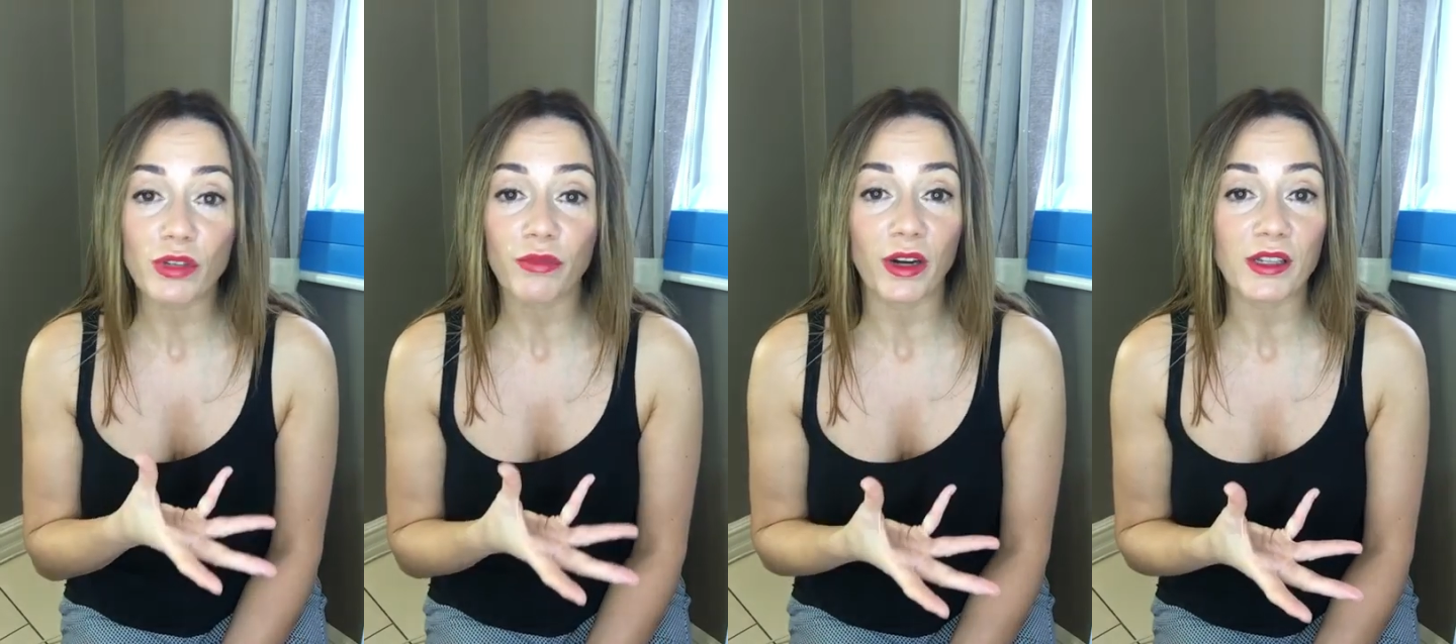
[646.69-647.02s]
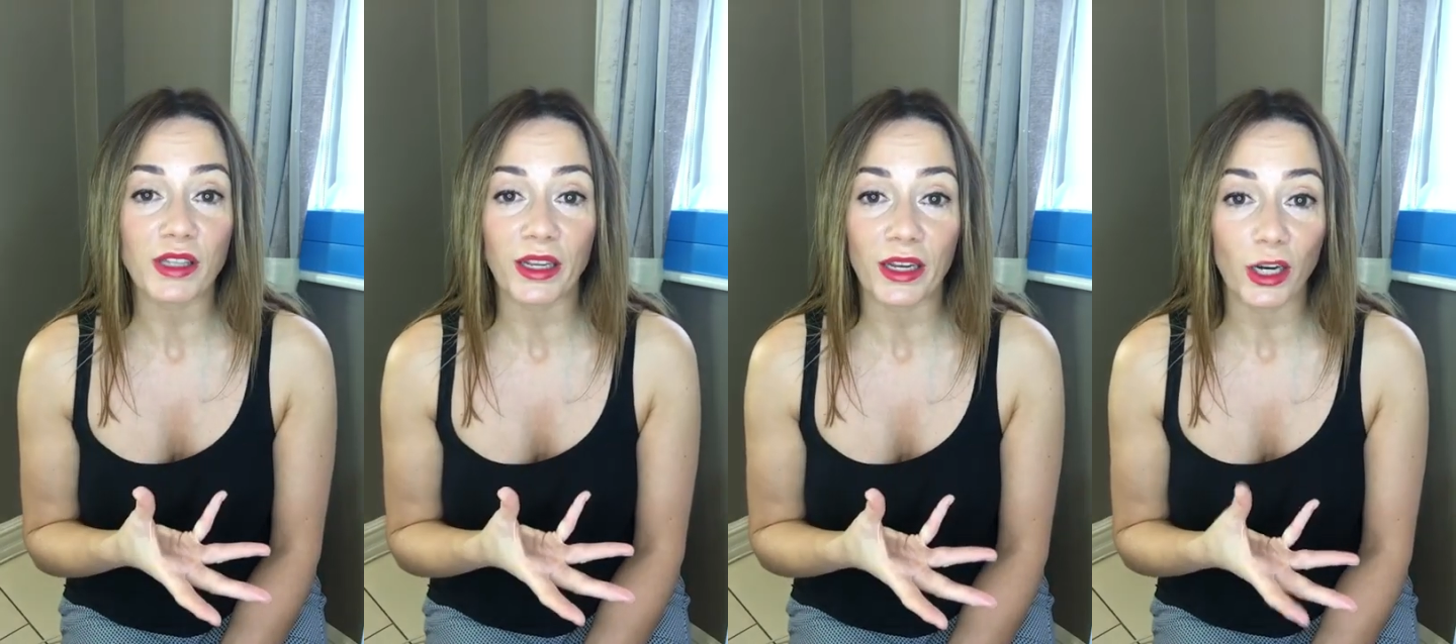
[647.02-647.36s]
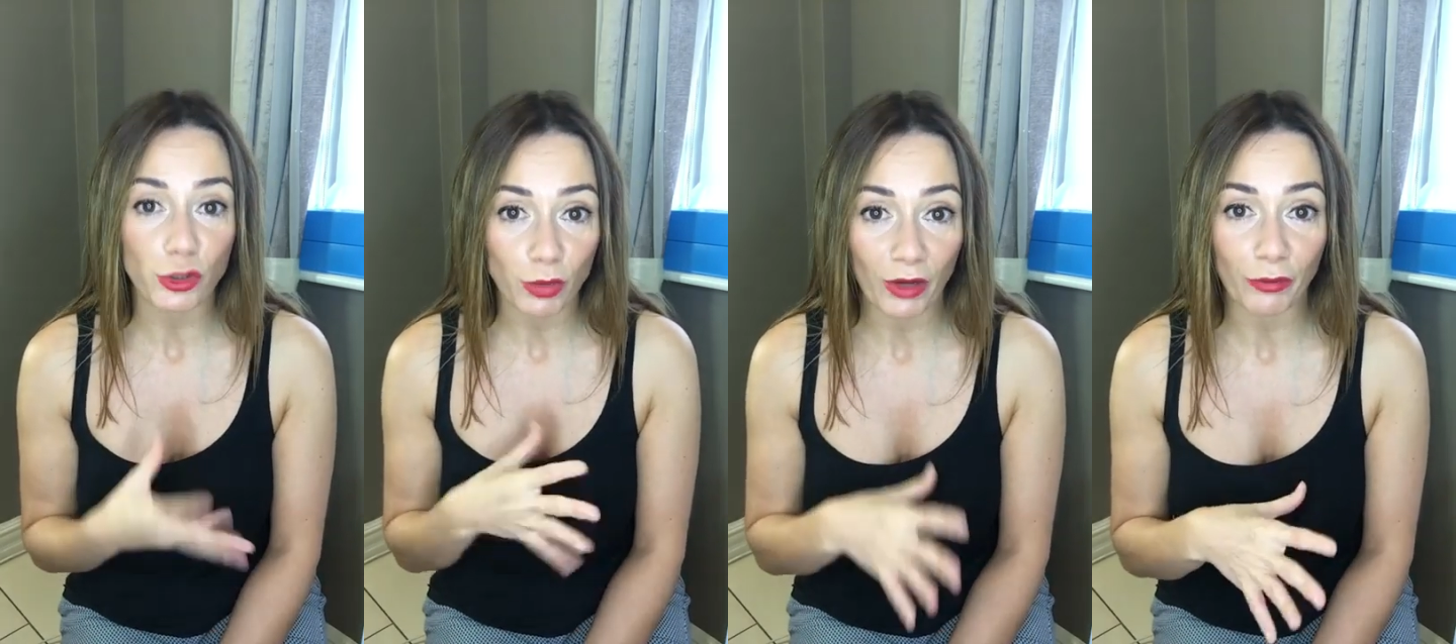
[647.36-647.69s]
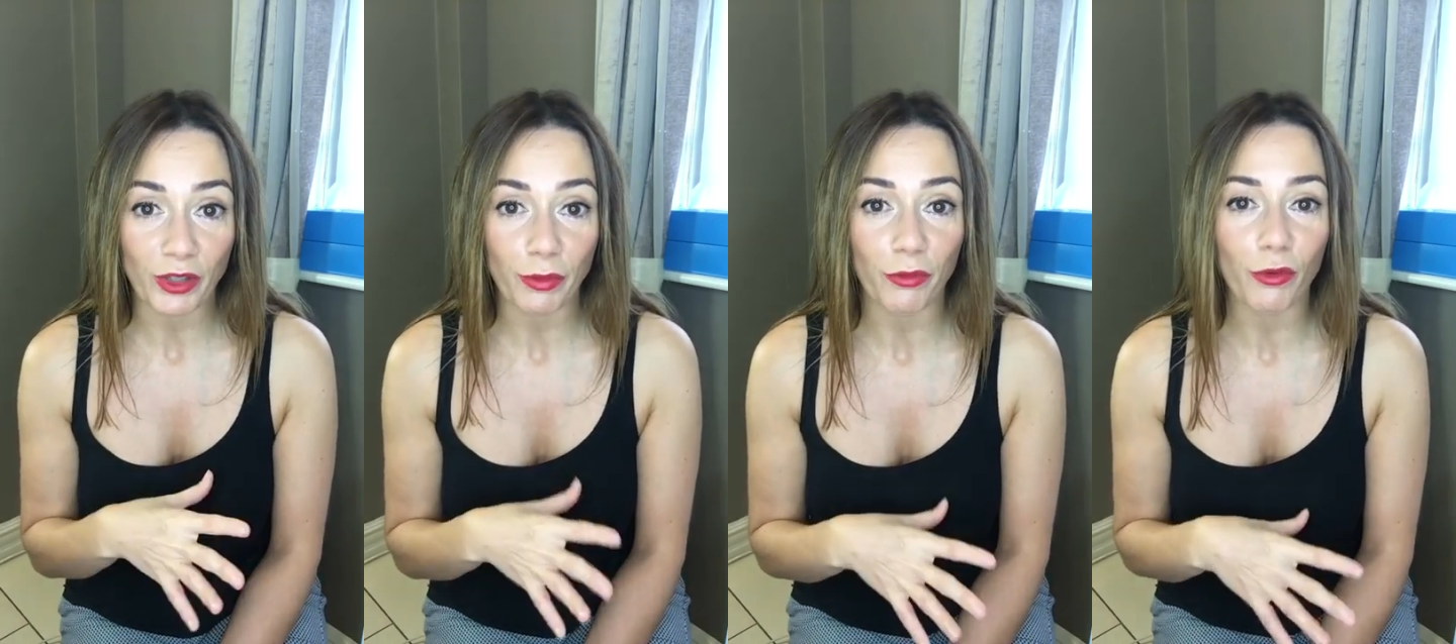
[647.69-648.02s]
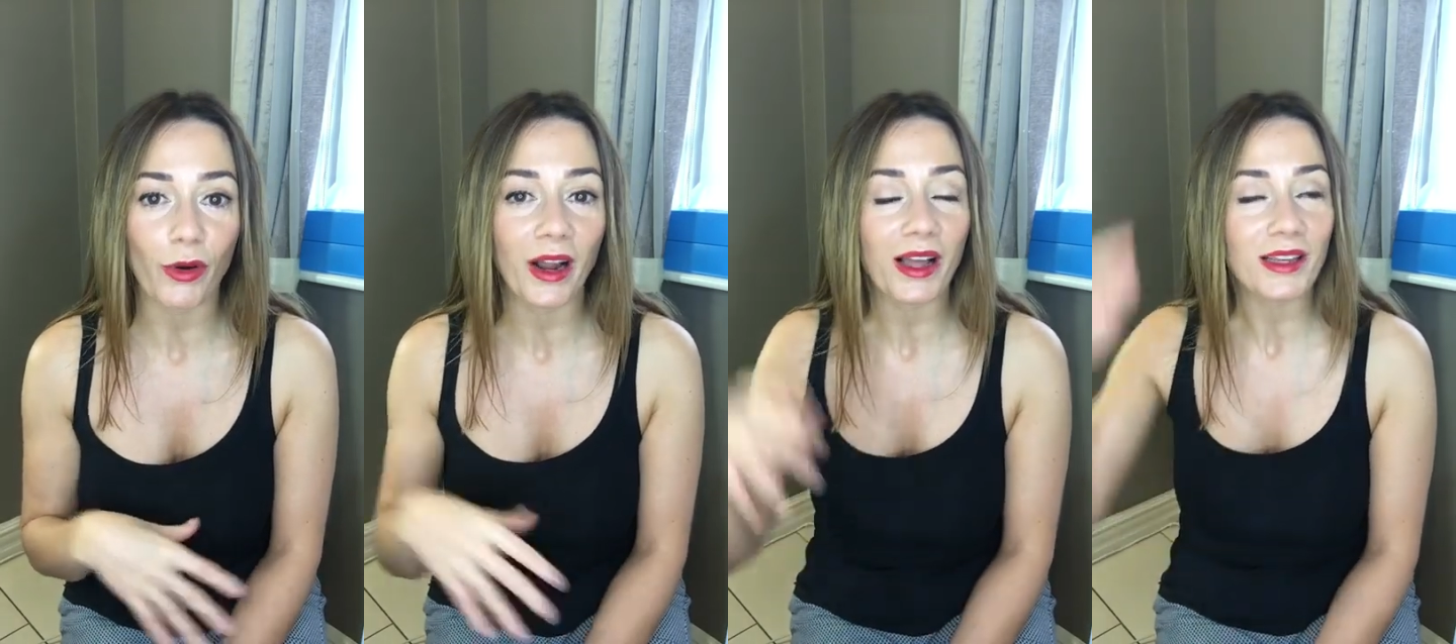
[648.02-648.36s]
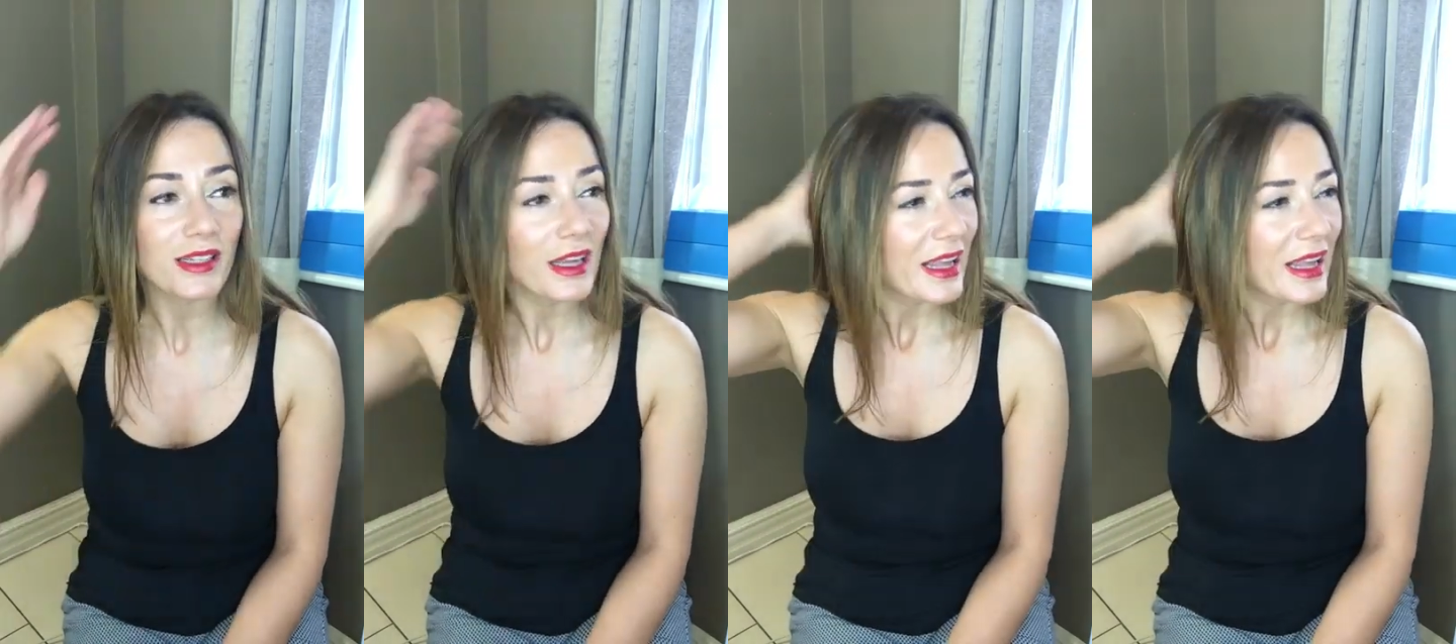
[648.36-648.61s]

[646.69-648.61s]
Environ skincare 12 weeks beforehand.